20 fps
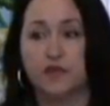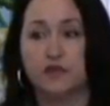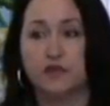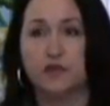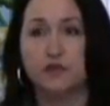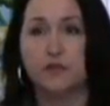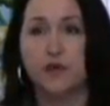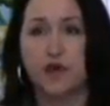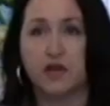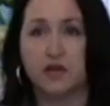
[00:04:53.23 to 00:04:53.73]

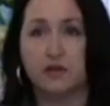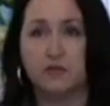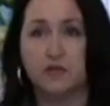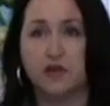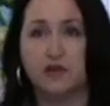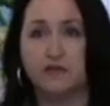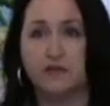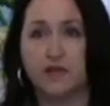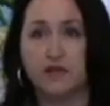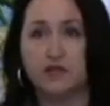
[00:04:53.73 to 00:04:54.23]
the Bug and
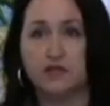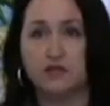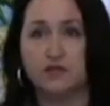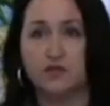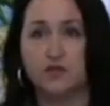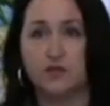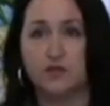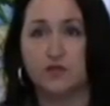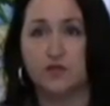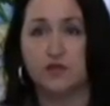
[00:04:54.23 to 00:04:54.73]
Bud
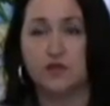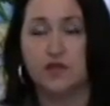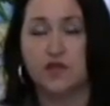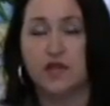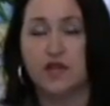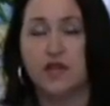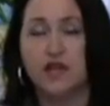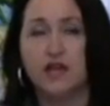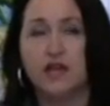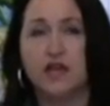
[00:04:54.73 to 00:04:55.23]
Festival
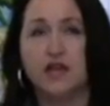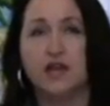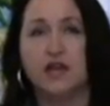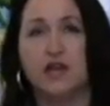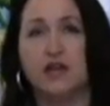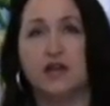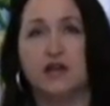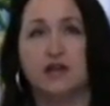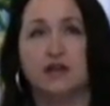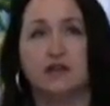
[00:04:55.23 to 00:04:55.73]

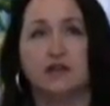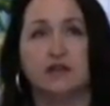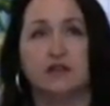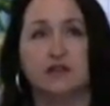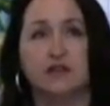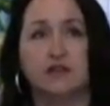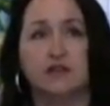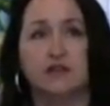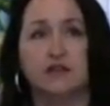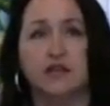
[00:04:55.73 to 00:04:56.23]

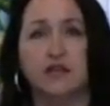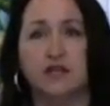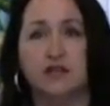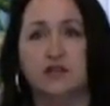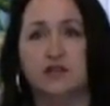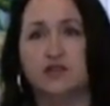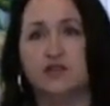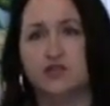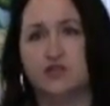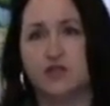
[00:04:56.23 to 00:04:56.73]
and eat
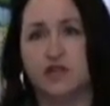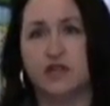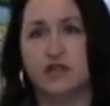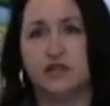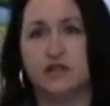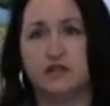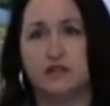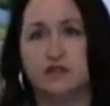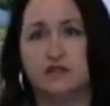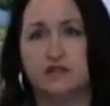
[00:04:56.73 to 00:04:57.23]
in the
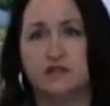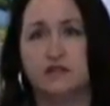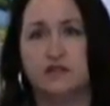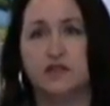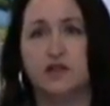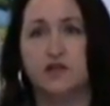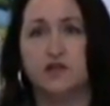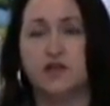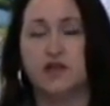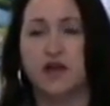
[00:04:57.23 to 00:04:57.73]
street.
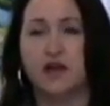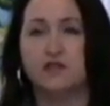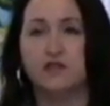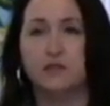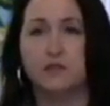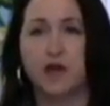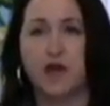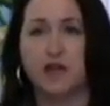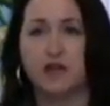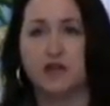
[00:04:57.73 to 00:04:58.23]
You know, they have
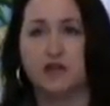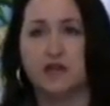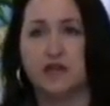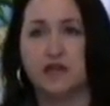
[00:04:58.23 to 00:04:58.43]
the ballet